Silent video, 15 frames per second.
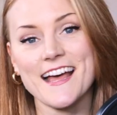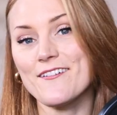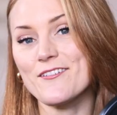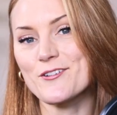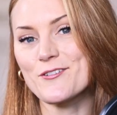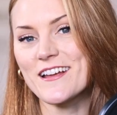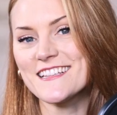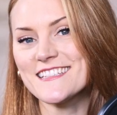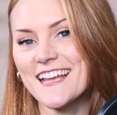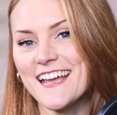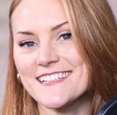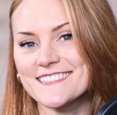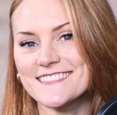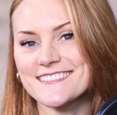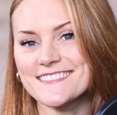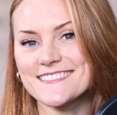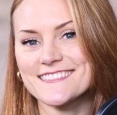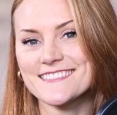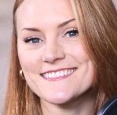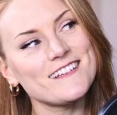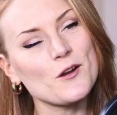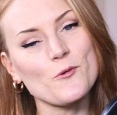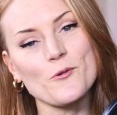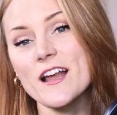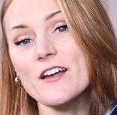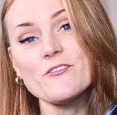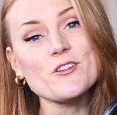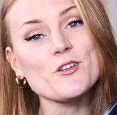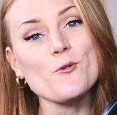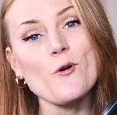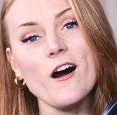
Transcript: have a great day wherever you